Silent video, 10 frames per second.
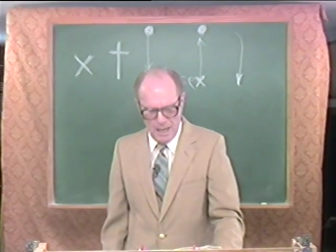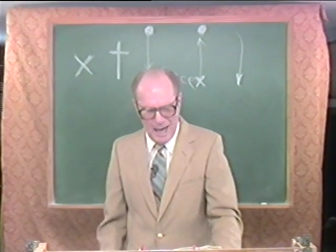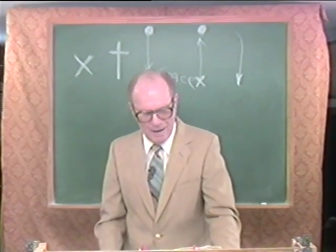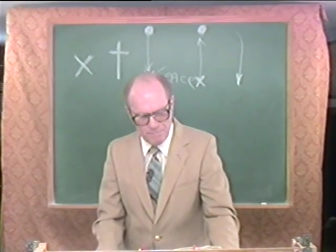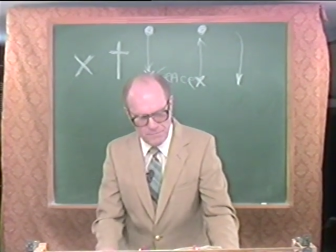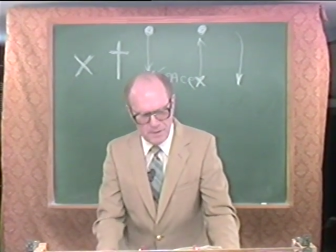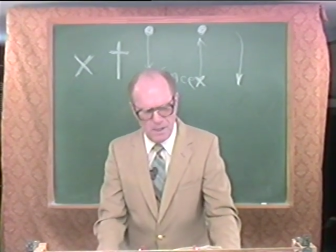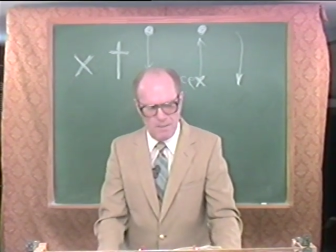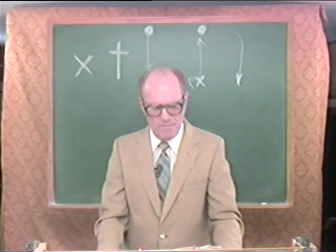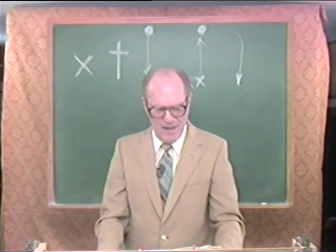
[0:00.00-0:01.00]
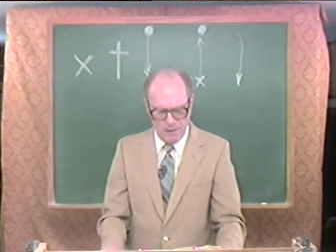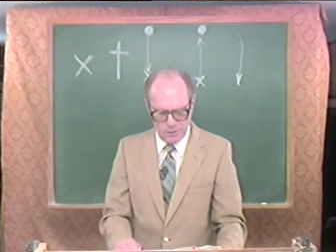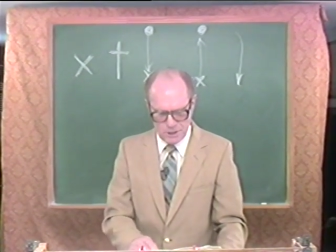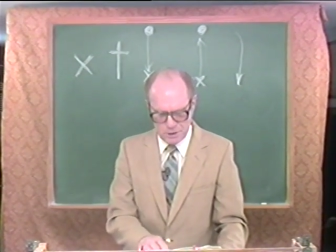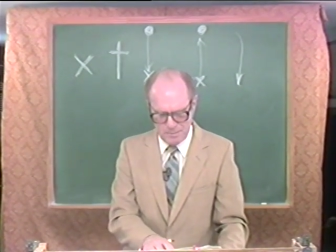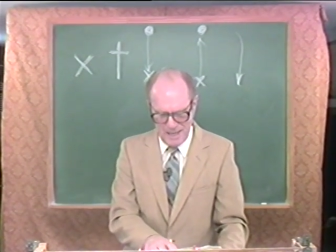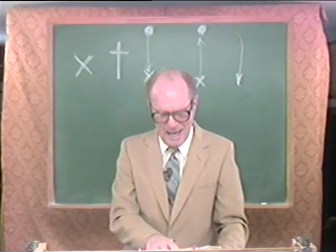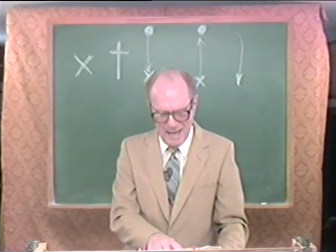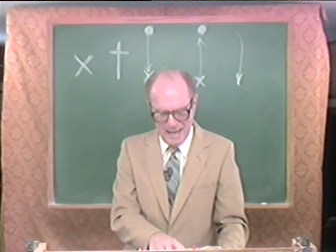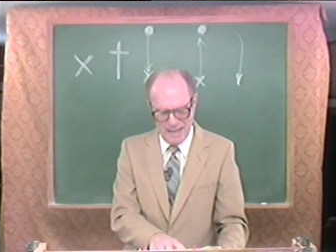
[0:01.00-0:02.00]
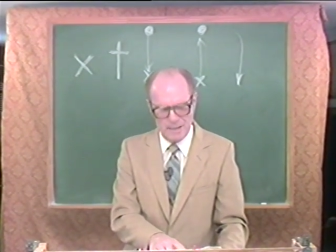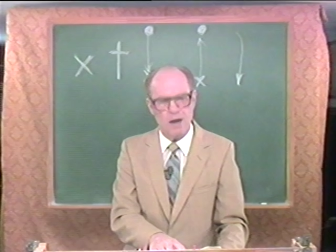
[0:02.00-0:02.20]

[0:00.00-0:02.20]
and fill up that which is behind